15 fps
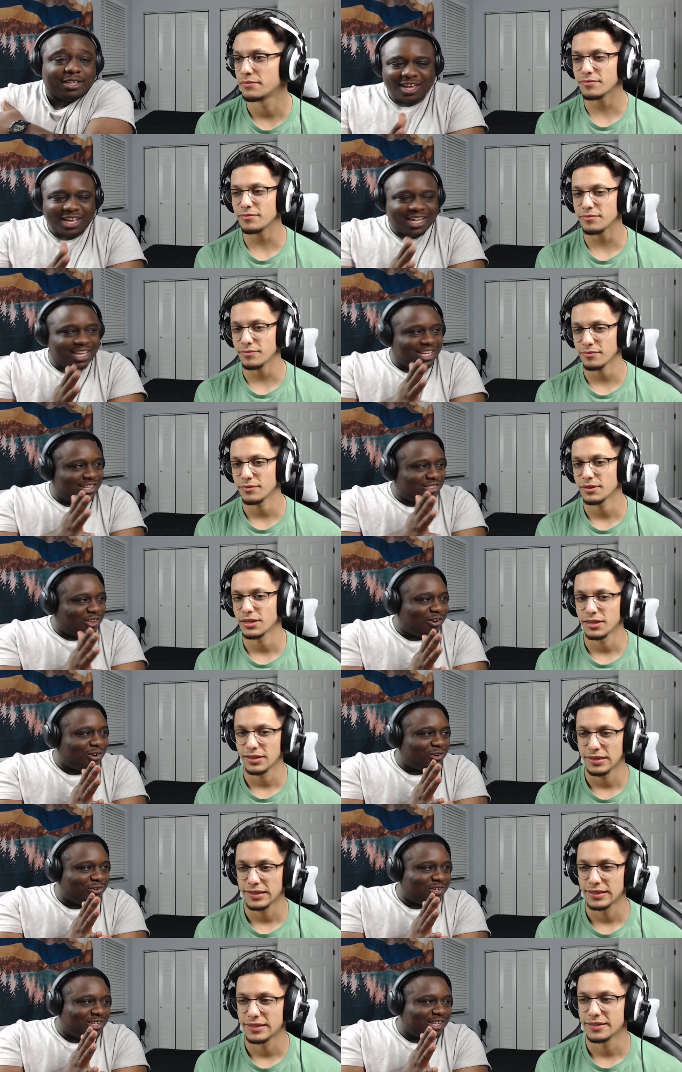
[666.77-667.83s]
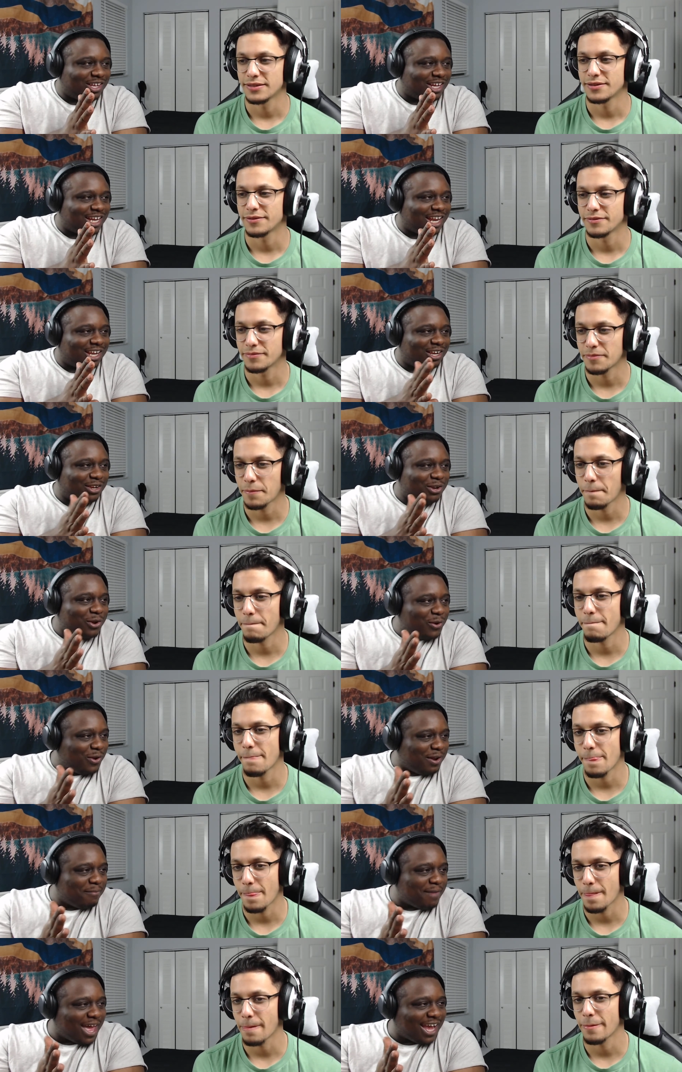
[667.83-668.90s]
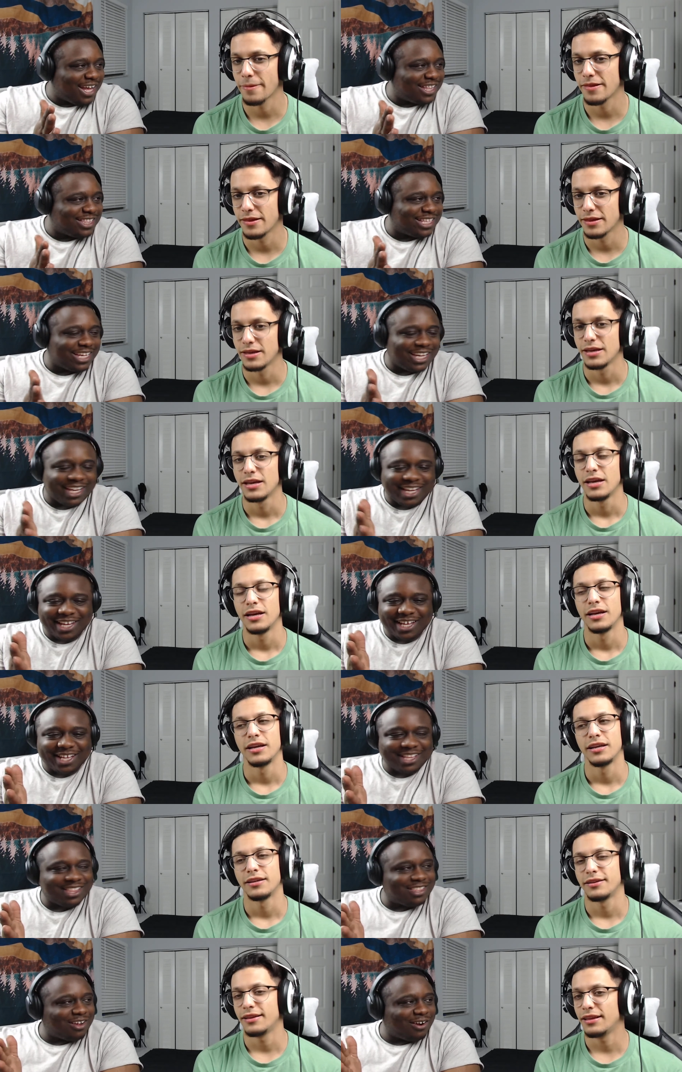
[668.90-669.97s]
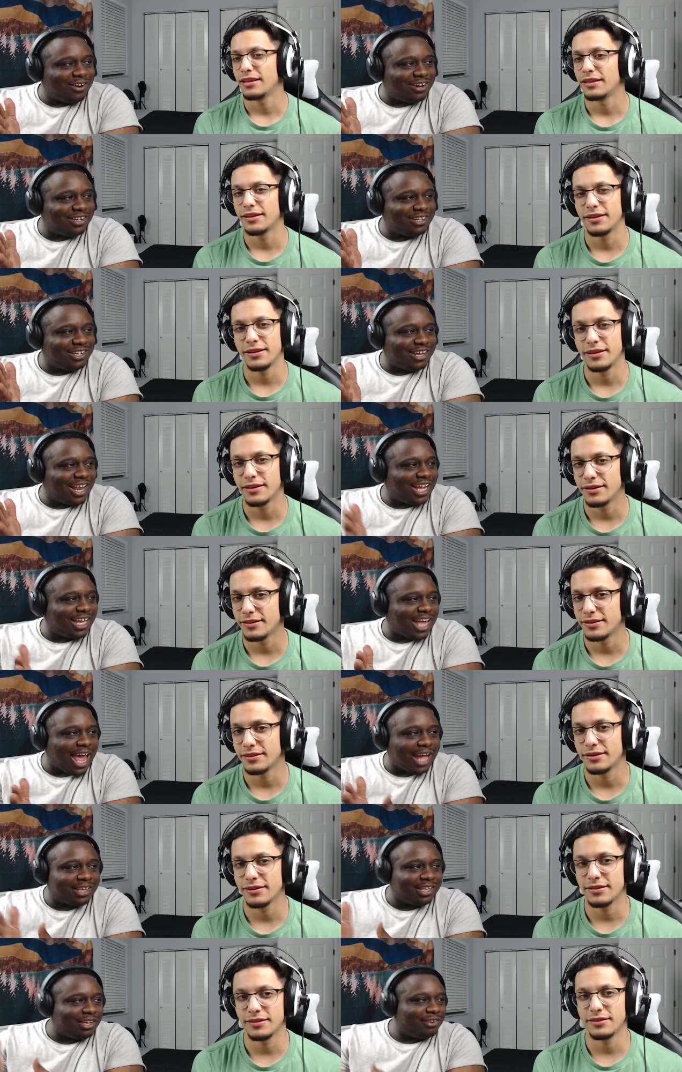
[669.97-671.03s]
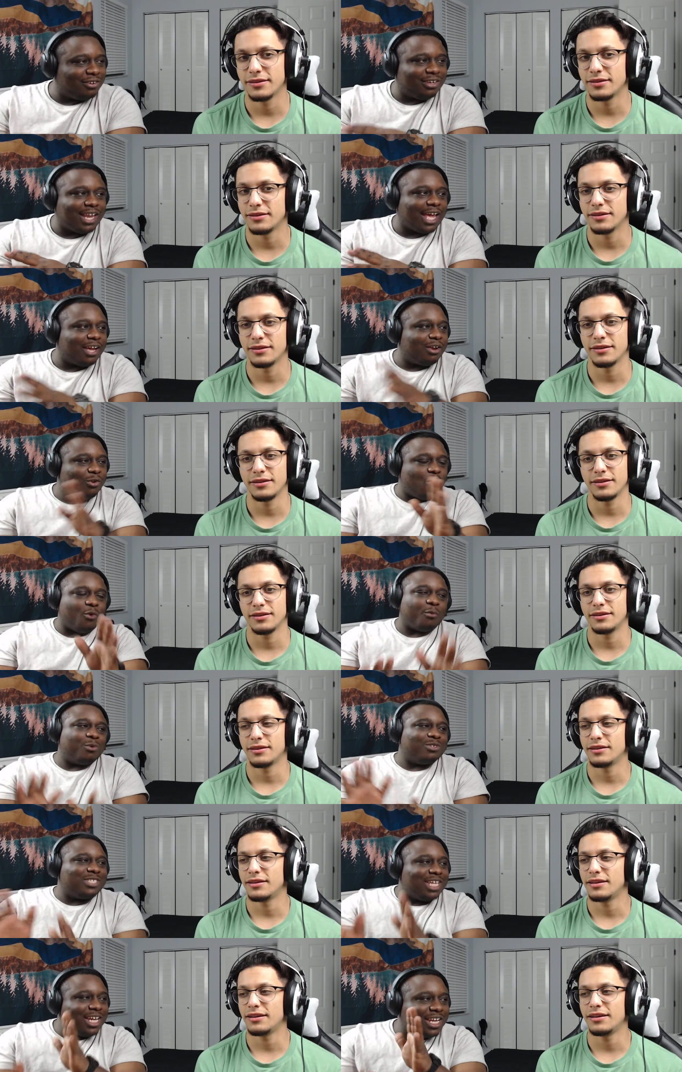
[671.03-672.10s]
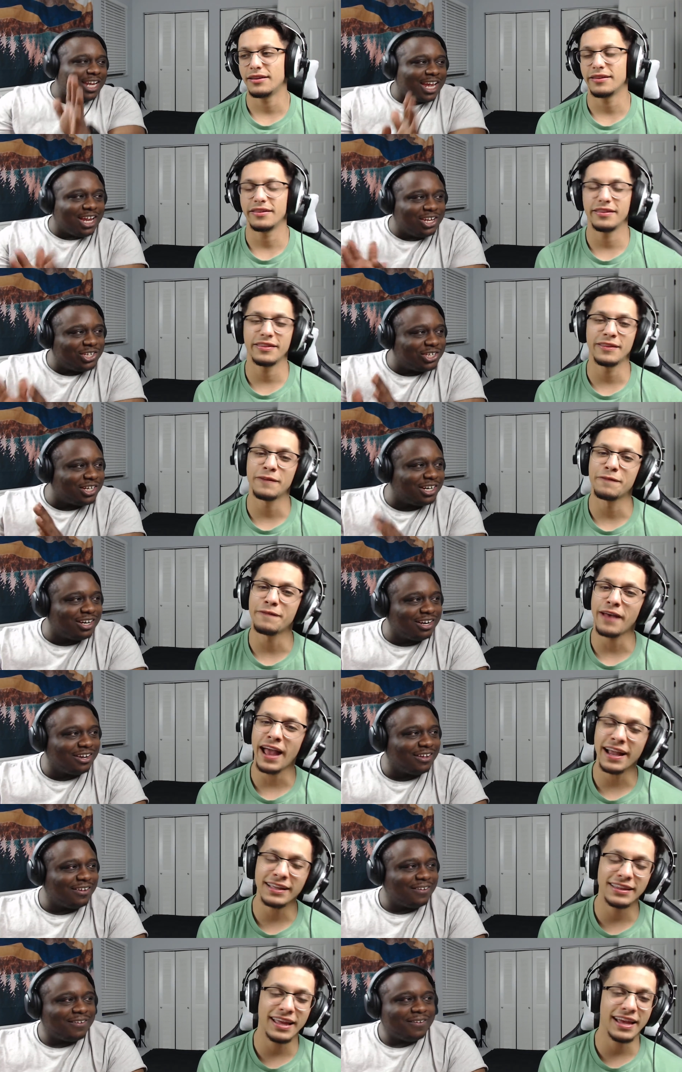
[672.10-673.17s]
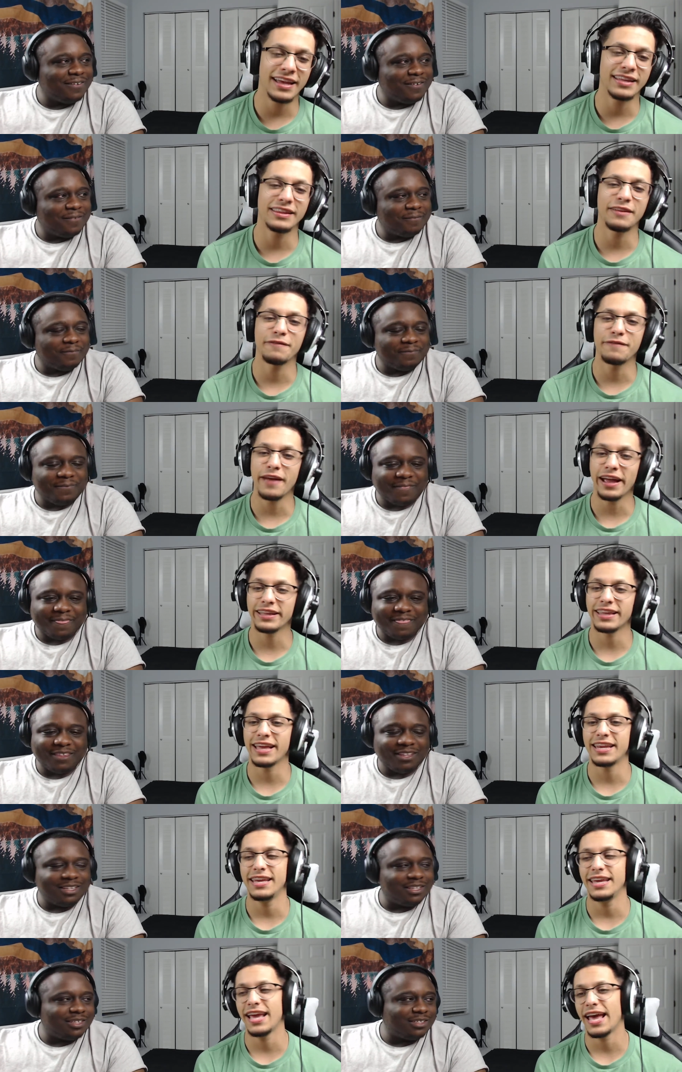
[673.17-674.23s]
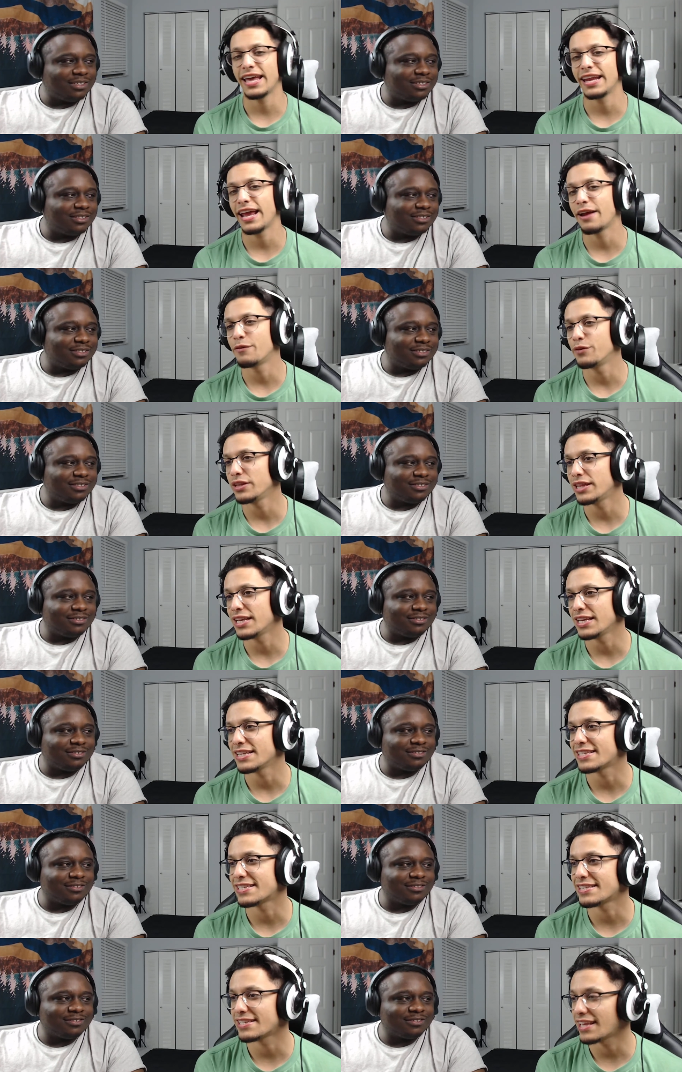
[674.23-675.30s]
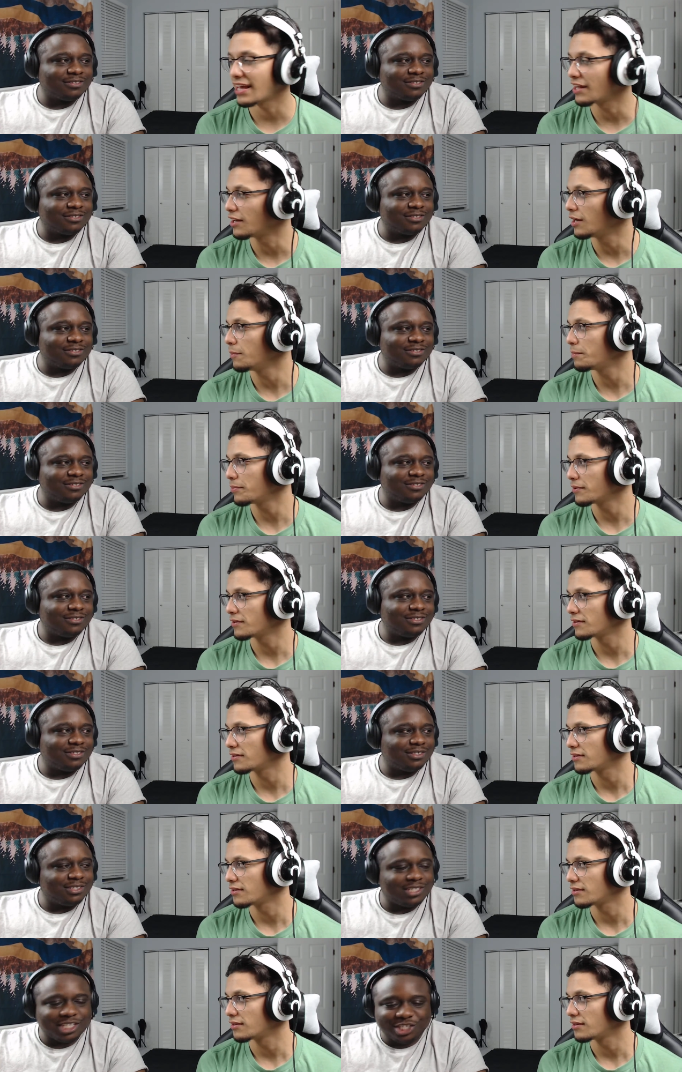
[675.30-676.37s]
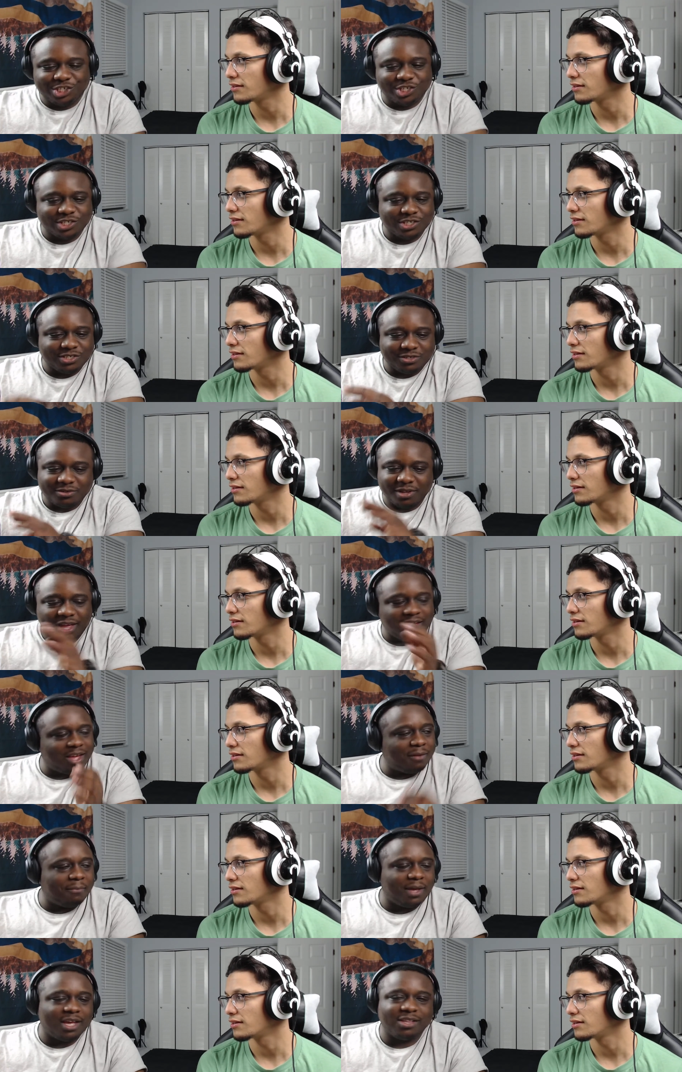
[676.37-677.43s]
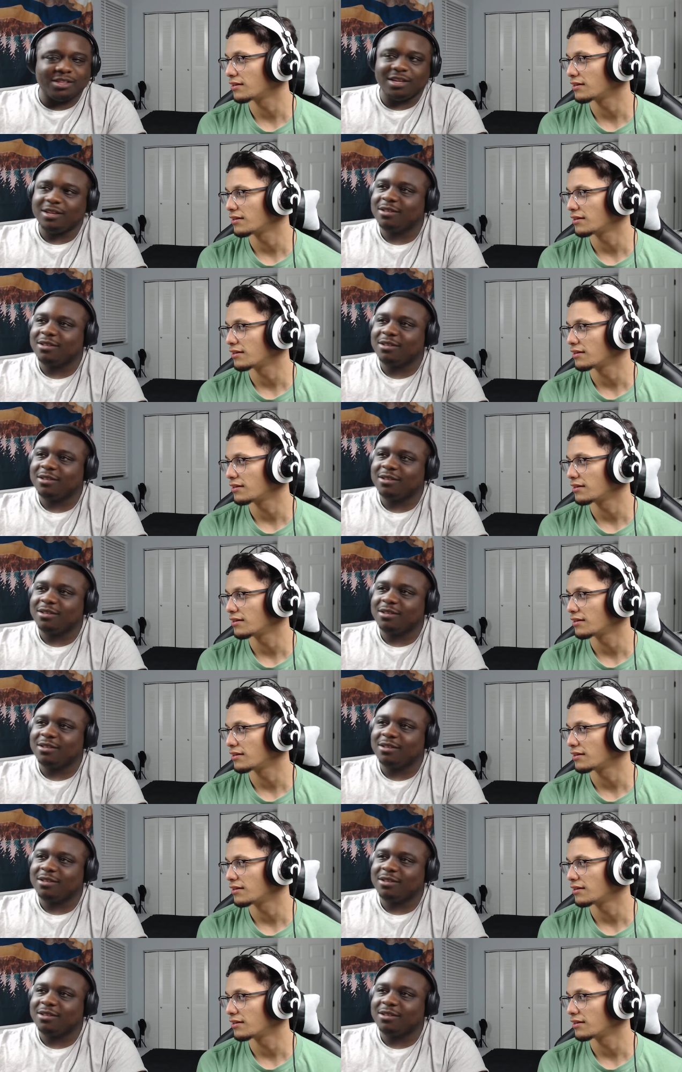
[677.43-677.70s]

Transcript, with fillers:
Speaker 1: it. He started looking at the nudie magazine. Started like acting like a normal teenager. The
Speaker 2: fact that the fact that he had everything set up,
Speaker 1: it's just amazing.